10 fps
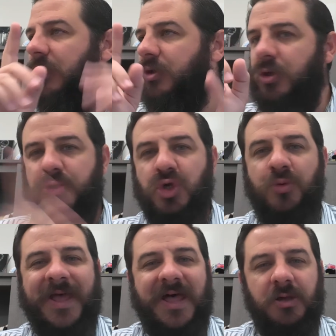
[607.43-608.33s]

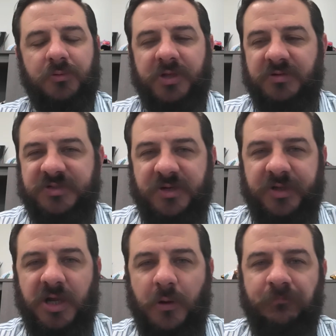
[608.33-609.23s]
algorithms. There we
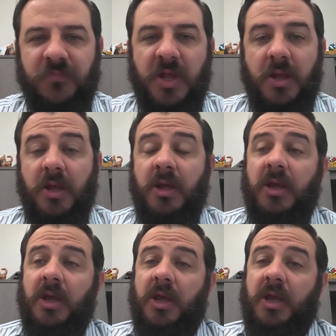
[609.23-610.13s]
go.
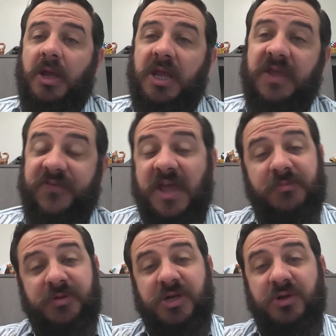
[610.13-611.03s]
If you happen
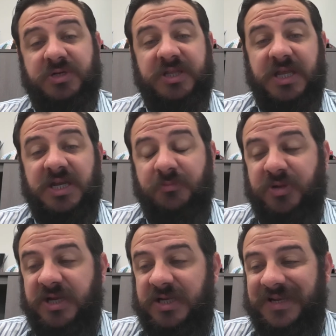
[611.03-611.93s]
to be new to the
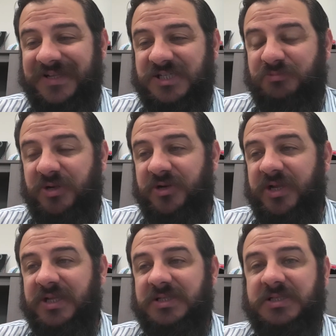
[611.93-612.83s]
Independent
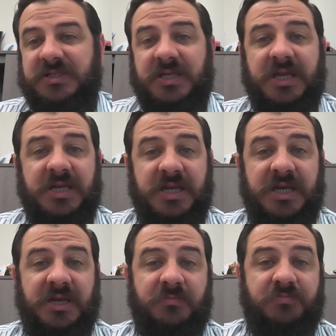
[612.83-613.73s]
Experience and
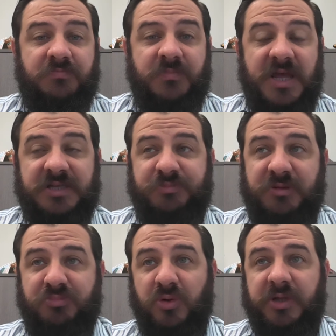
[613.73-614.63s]
Indy
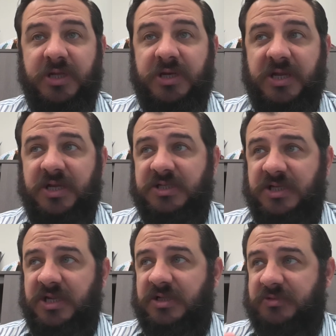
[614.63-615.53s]
XP Bullion and
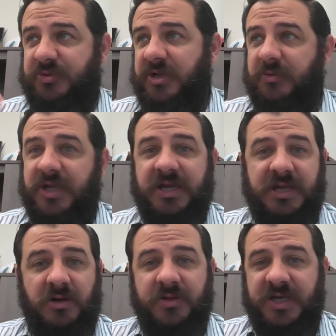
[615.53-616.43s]
Indy XP, we got to get
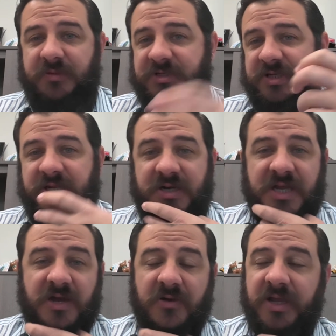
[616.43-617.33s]
all the names in there
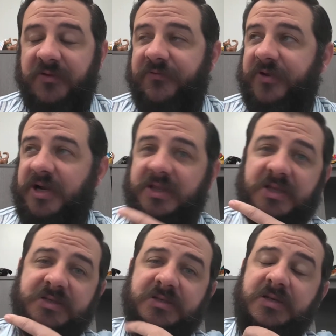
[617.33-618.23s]
now. I got to figure out
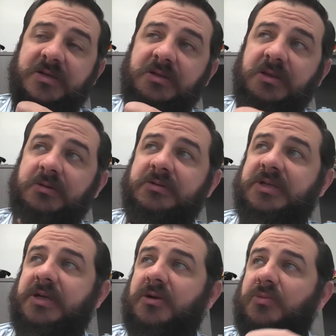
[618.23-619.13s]
this
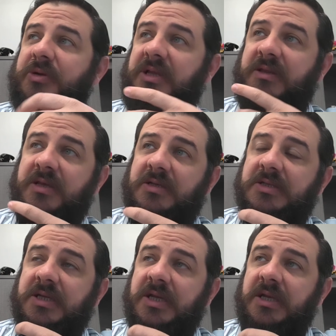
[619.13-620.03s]
closing and opening things
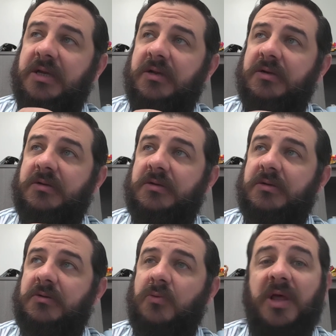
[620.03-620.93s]
again here.
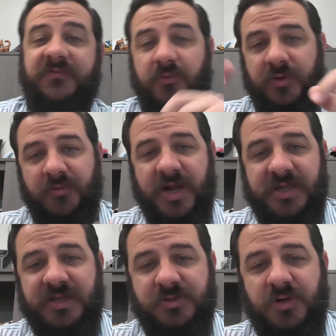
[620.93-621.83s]
We'll have to rewrite
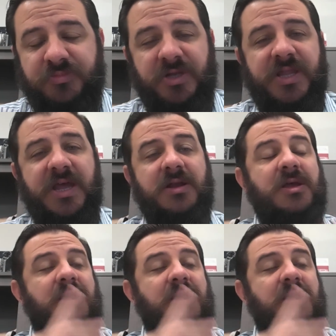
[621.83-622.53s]
the script on that.